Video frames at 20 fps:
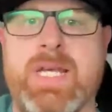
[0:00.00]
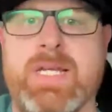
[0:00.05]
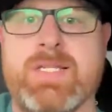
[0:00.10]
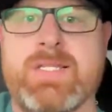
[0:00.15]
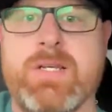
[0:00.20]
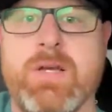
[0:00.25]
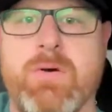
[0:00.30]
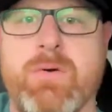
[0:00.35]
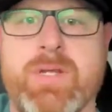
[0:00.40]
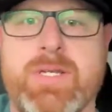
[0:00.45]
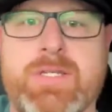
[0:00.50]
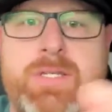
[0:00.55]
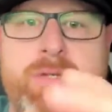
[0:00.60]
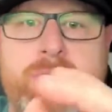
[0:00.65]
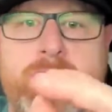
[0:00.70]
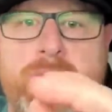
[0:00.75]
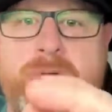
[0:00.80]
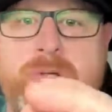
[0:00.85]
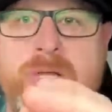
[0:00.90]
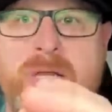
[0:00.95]
it's going
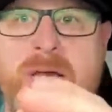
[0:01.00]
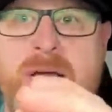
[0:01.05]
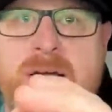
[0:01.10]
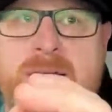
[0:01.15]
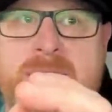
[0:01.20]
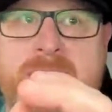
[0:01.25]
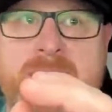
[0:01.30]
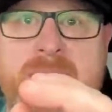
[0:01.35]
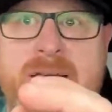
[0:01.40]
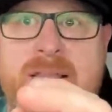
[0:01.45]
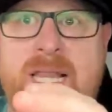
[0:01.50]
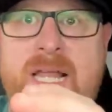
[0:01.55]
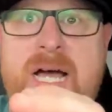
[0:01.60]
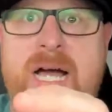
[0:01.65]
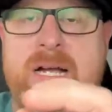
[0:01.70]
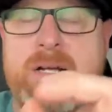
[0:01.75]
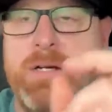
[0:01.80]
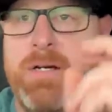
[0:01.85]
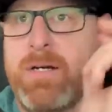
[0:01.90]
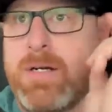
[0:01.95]
to lock that
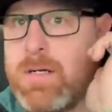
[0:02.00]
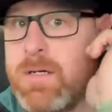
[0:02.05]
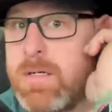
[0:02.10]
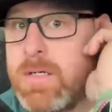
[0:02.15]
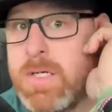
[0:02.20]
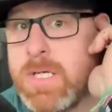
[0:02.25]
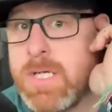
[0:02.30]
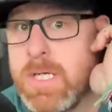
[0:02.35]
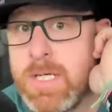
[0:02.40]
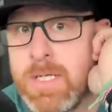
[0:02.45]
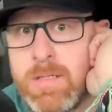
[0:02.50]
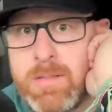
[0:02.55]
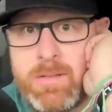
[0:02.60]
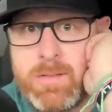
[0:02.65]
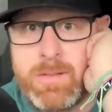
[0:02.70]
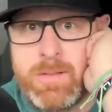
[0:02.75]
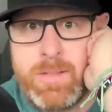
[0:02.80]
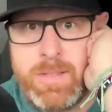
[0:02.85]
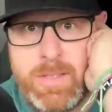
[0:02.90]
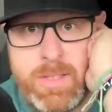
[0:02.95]
locker.
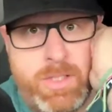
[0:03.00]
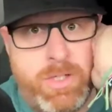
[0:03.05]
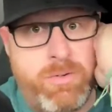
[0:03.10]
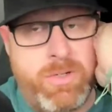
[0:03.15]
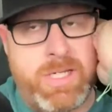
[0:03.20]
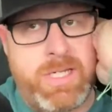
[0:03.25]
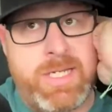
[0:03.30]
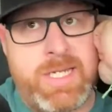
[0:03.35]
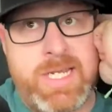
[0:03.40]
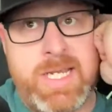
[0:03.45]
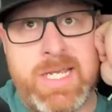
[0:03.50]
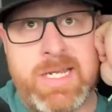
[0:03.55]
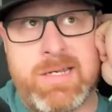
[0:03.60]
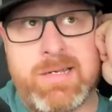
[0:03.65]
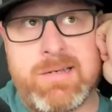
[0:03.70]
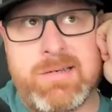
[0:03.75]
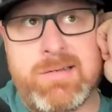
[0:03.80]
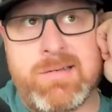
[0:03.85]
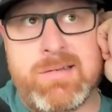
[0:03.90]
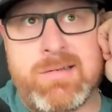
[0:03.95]
You can get
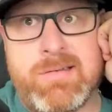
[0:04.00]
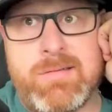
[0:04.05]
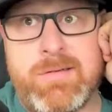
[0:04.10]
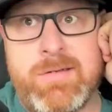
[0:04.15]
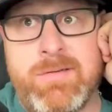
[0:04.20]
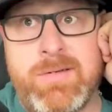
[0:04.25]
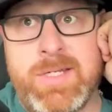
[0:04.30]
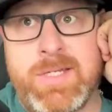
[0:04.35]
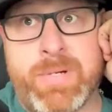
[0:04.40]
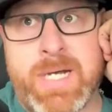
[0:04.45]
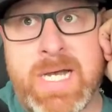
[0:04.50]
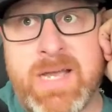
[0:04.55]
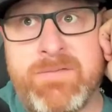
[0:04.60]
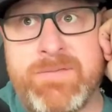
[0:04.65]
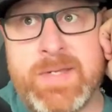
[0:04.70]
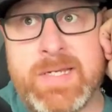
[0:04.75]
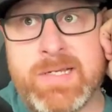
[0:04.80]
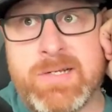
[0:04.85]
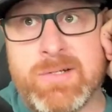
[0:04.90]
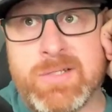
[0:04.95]
you can buy
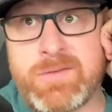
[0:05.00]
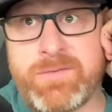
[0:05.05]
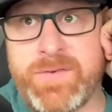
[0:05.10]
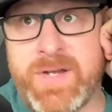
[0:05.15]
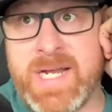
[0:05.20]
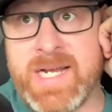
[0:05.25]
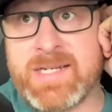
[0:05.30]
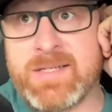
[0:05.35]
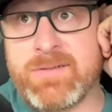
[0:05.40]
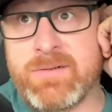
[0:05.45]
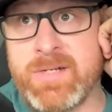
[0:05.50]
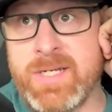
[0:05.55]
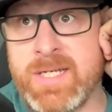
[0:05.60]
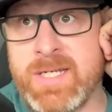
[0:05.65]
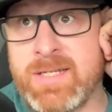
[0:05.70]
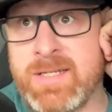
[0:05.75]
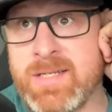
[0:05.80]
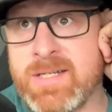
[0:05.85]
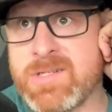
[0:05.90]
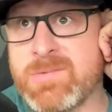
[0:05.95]
vehicles
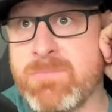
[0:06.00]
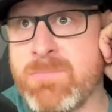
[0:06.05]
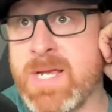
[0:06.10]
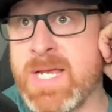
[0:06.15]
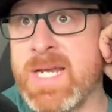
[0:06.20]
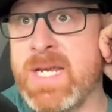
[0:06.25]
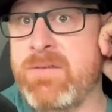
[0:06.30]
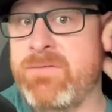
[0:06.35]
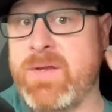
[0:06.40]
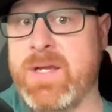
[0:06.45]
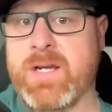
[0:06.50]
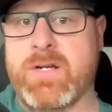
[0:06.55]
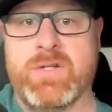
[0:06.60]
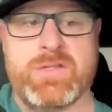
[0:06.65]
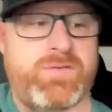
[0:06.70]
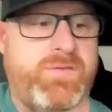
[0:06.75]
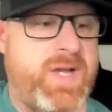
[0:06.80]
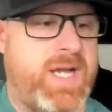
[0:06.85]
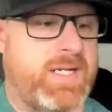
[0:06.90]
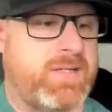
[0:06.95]
factory. There's many vehicles
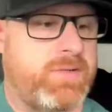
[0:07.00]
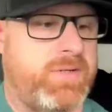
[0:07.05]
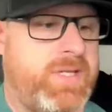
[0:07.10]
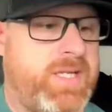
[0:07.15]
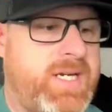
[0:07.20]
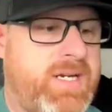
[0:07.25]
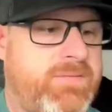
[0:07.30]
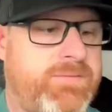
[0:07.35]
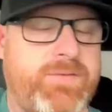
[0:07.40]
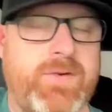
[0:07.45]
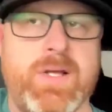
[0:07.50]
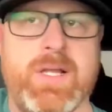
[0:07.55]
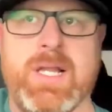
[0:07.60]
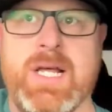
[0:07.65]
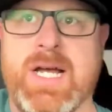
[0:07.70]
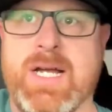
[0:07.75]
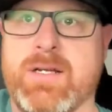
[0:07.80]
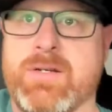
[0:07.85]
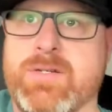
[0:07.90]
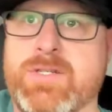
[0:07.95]
factory that have front
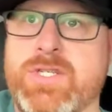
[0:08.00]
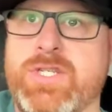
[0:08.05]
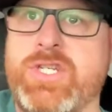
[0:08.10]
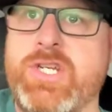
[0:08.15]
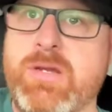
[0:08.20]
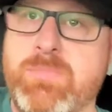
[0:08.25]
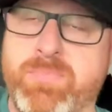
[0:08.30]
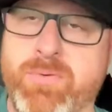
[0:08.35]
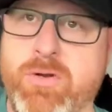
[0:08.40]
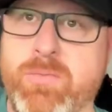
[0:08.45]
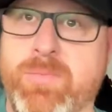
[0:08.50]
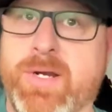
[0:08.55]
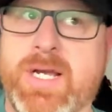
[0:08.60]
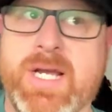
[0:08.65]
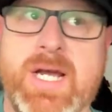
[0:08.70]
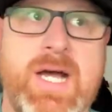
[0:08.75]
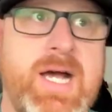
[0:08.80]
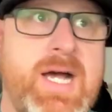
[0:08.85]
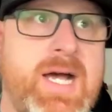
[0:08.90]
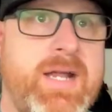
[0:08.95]
lockers. Jeep
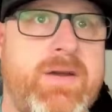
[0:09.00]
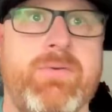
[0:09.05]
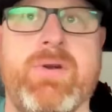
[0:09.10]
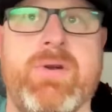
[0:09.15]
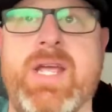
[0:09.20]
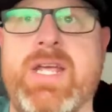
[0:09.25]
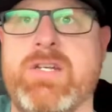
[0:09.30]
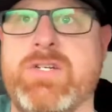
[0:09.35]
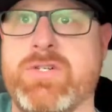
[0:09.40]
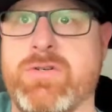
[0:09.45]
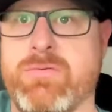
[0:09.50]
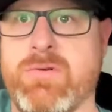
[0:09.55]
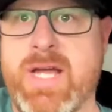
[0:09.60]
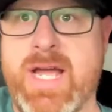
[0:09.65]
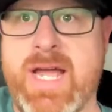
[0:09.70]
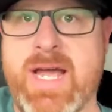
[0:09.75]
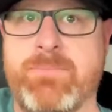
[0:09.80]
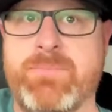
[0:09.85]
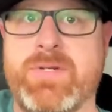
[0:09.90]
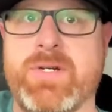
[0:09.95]
Rubicon, Ranger
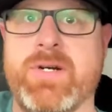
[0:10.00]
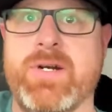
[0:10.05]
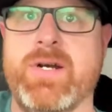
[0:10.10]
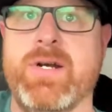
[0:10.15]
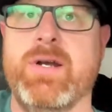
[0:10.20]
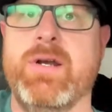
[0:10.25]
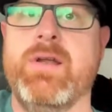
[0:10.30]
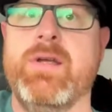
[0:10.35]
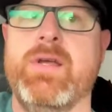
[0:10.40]
Raptor,